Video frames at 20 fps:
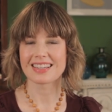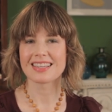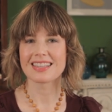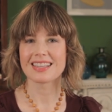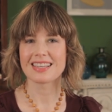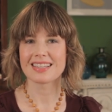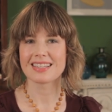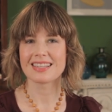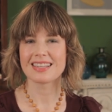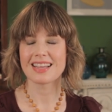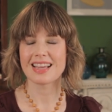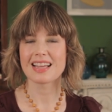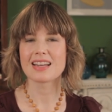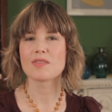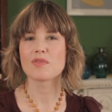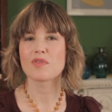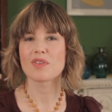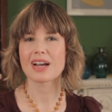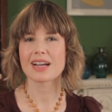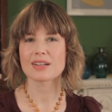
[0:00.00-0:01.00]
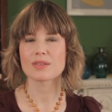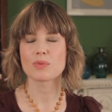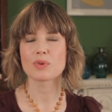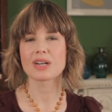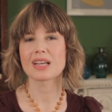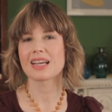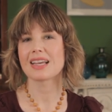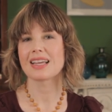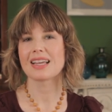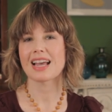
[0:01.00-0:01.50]
It and in fact, when
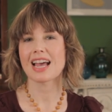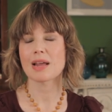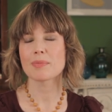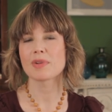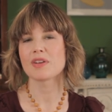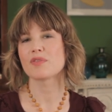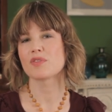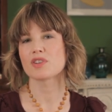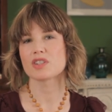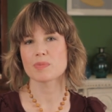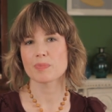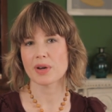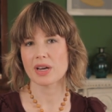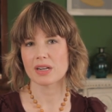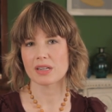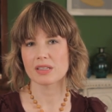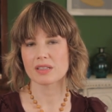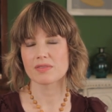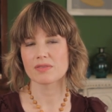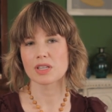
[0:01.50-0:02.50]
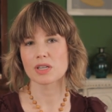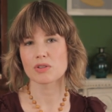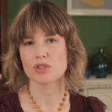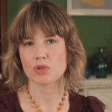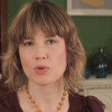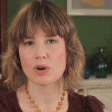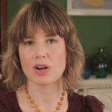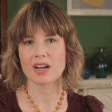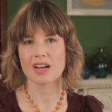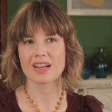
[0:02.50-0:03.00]
I had my first bottle of Le
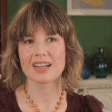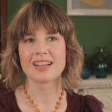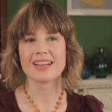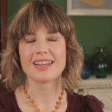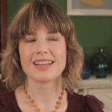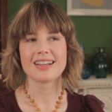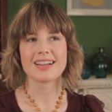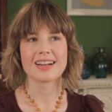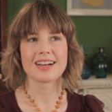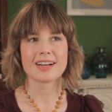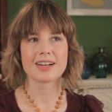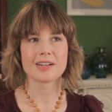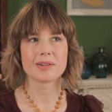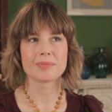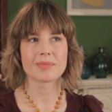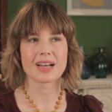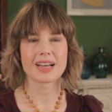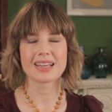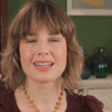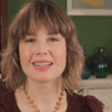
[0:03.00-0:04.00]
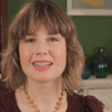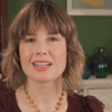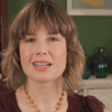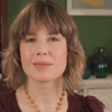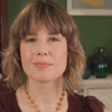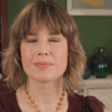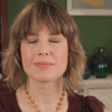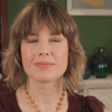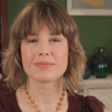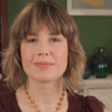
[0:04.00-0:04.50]
Trois, I ended
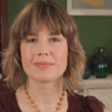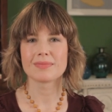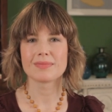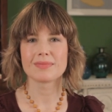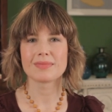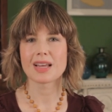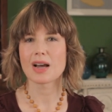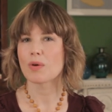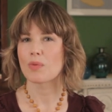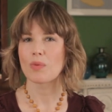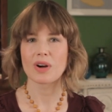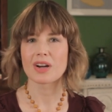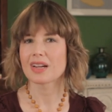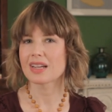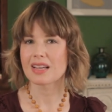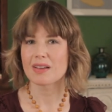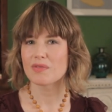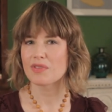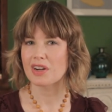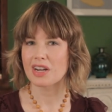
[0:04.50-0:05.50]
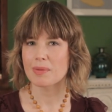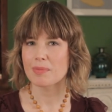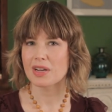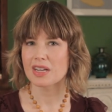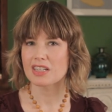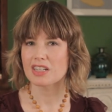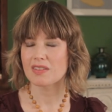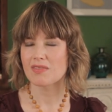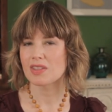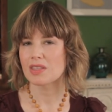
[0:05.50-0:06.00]
up not wearing it very
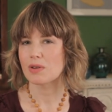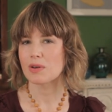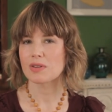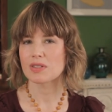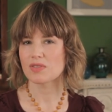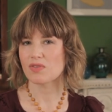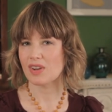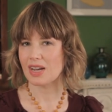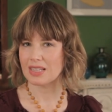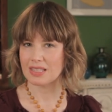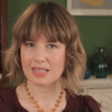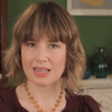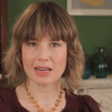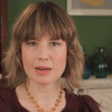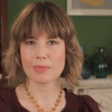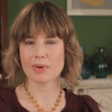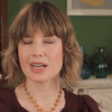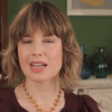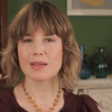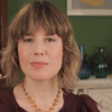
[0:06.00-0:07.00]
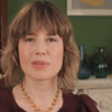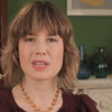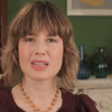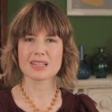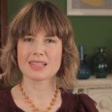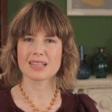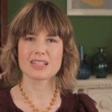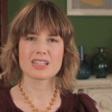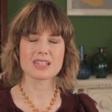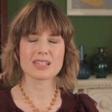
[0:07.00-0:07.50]
much, even though I was fascinated by it,
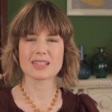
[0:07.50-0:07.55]
because I